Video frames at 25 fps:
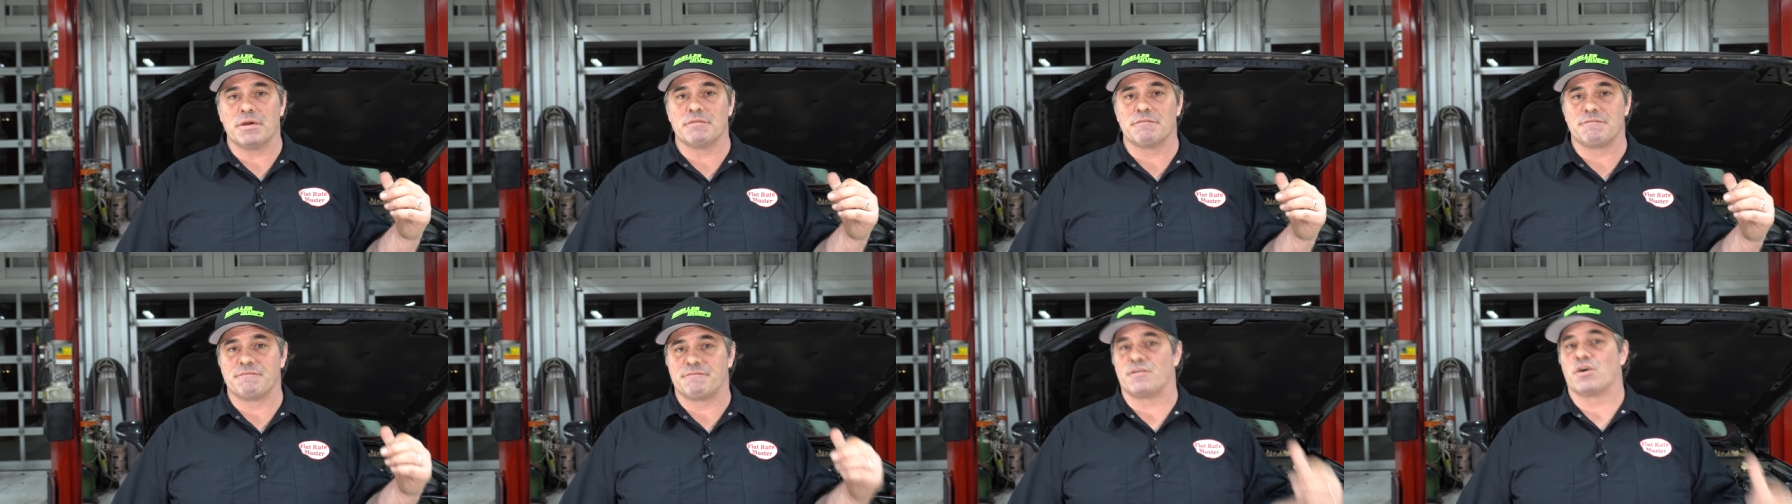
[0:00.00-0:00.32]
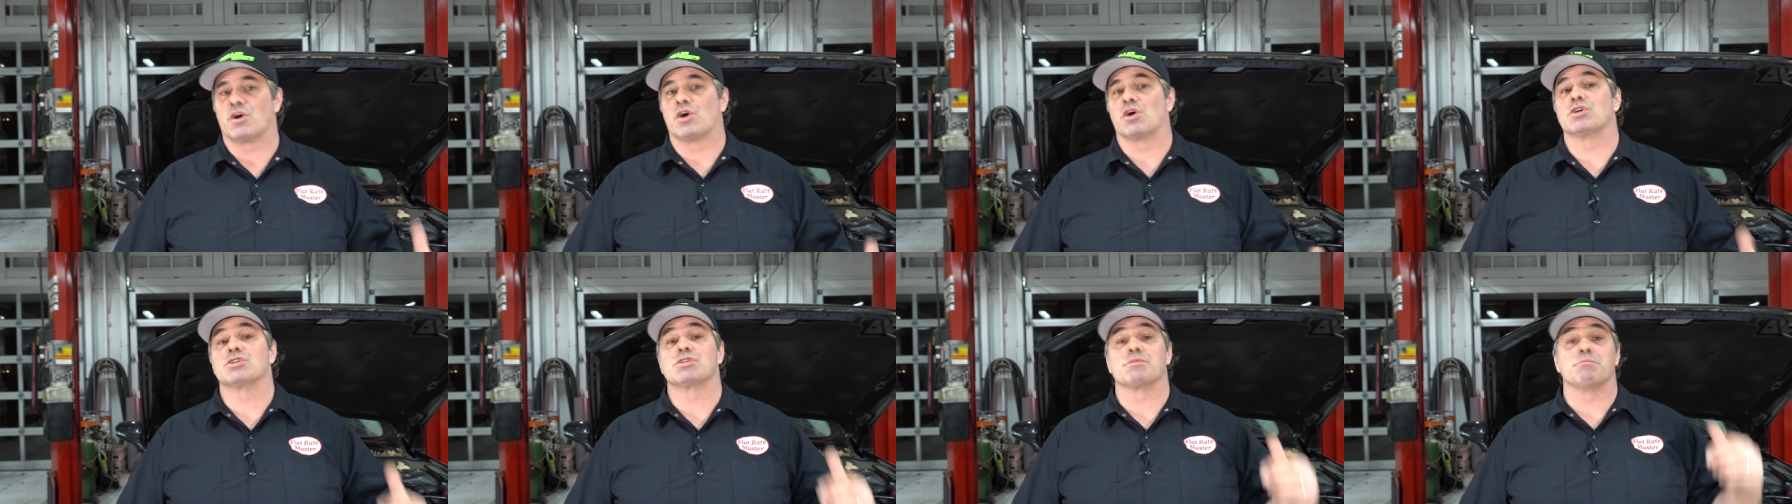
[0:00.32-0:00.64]
in
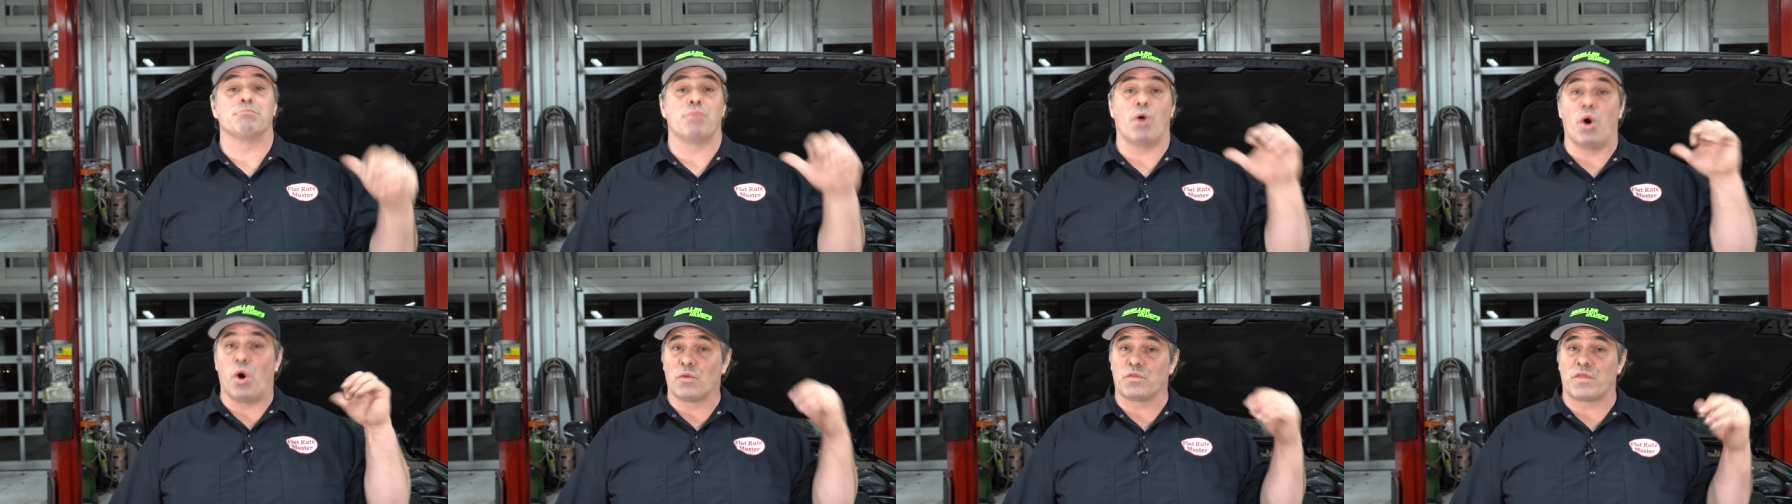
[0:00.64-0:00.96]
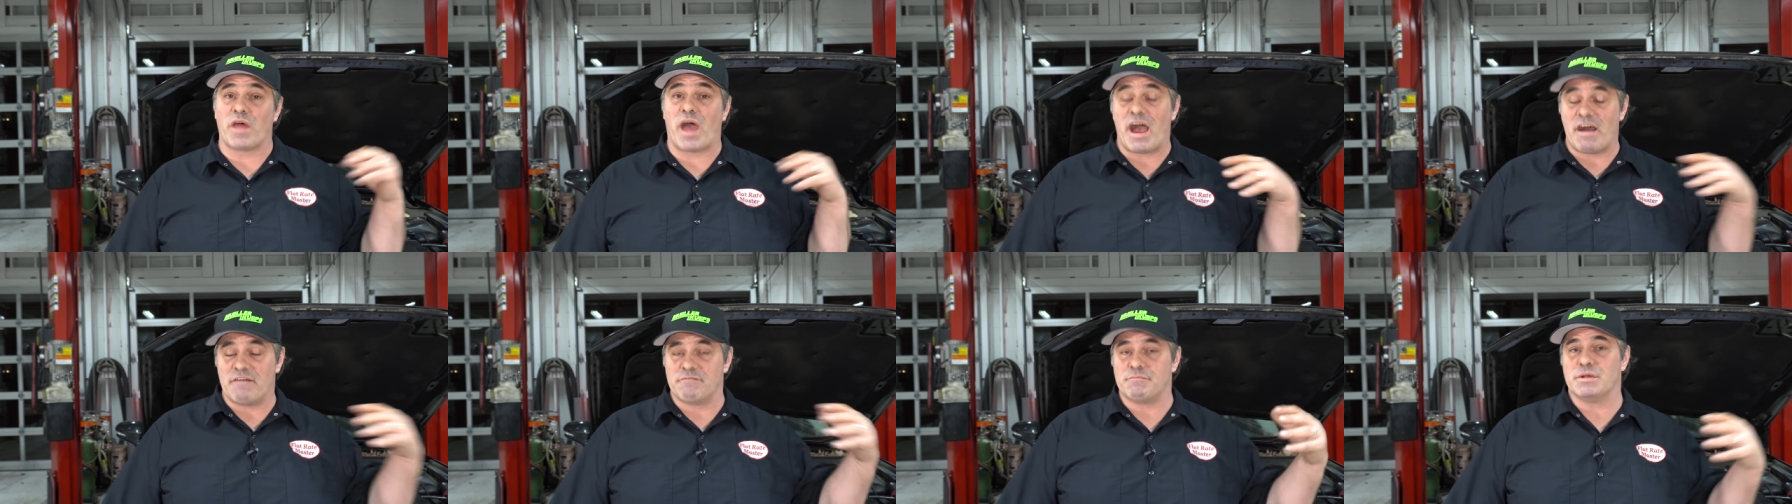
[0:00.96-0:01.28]
first. Both
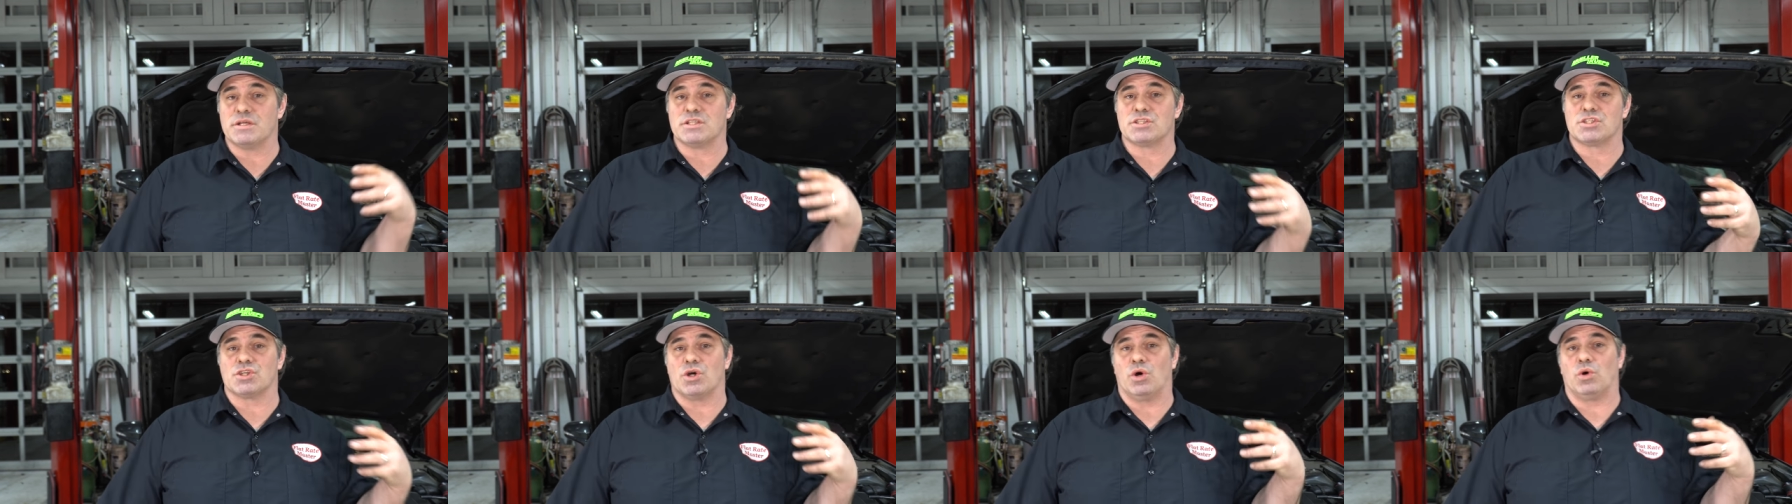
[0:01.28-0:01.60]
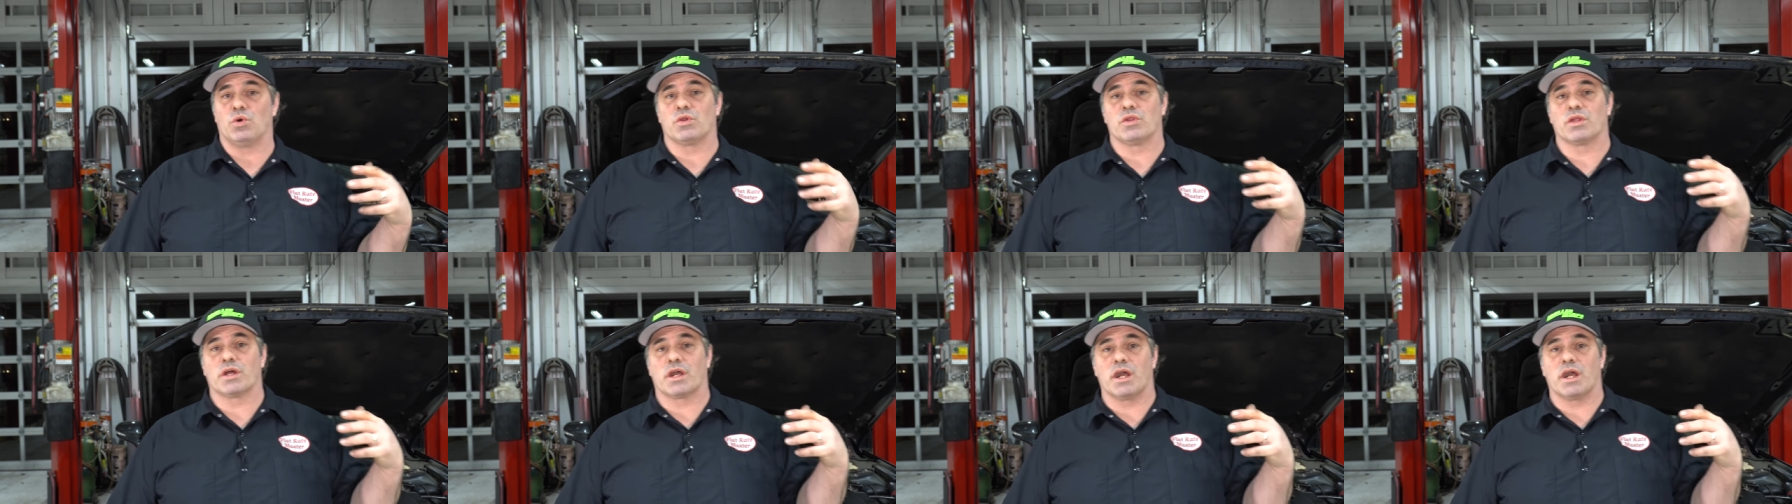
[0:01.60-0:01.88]
have been sold to